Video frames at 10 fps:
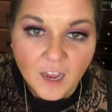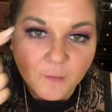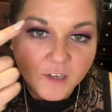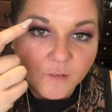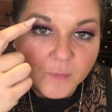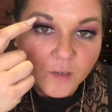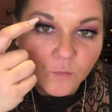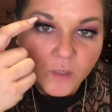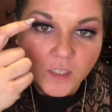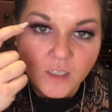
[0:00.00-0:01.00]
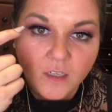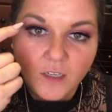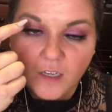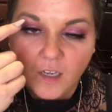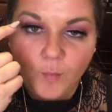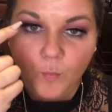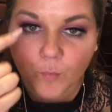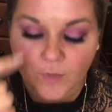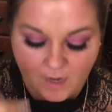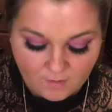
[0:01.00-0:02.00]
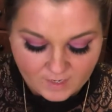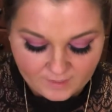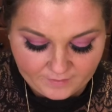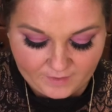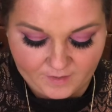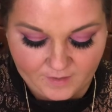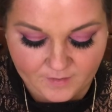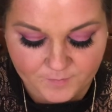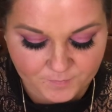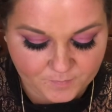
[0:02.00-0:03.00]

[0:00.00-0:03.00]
I bet it would be a really good brow highlighter.